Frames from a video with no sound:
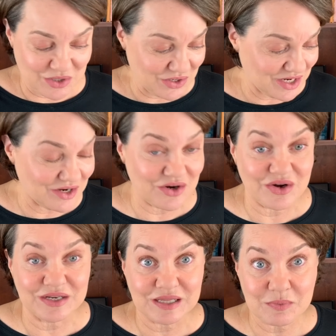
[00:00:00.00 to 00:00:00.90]
here,
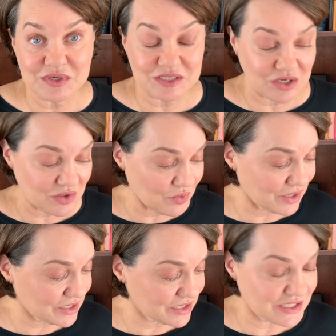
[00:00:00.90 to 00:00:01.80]
and let me tell you what
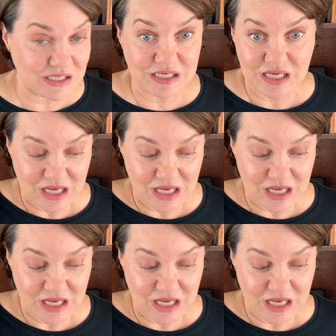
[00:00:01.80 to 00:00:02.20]
I see